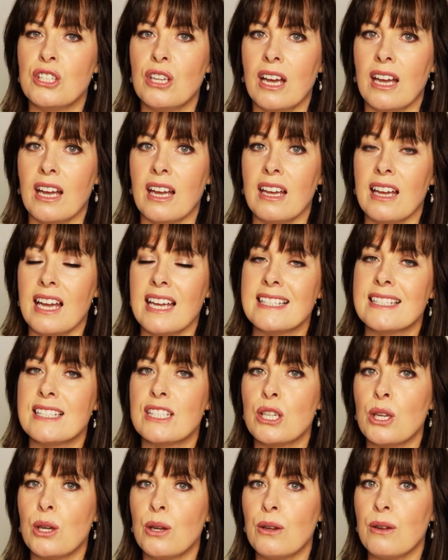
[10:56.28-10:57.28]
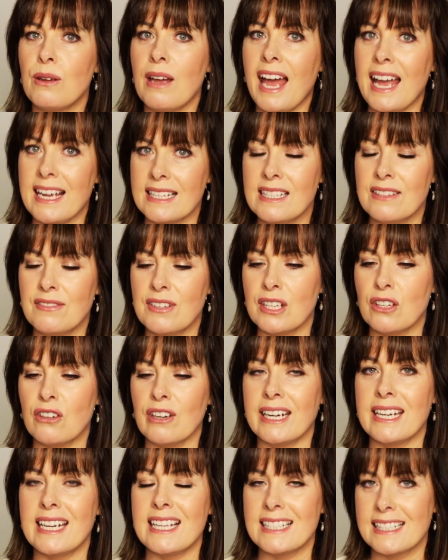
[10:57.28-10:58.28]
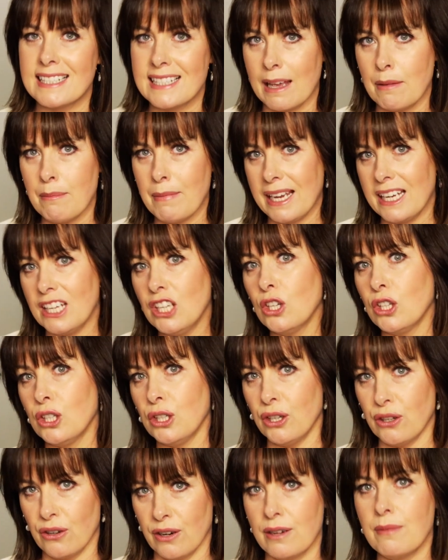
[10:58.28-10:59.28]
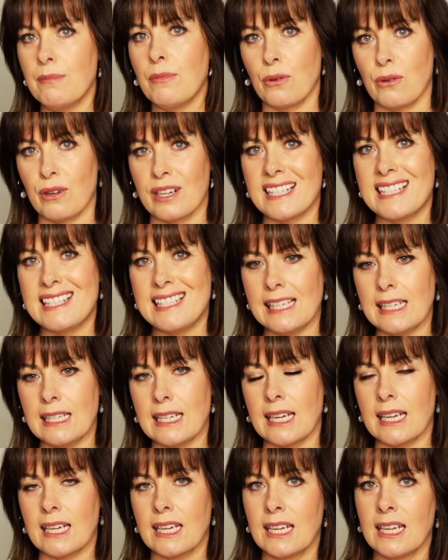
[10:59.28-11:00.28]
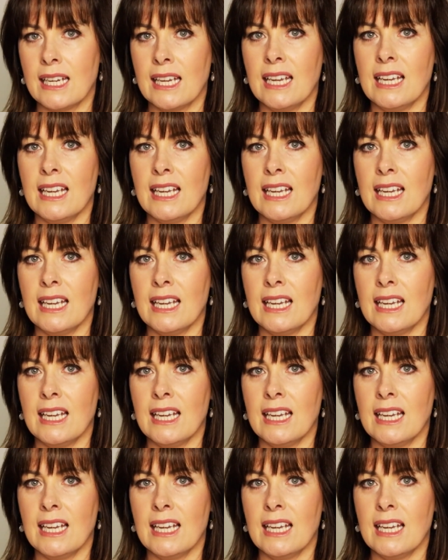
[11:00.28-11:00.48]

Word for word: has two active ingredients that make your urine more acidic.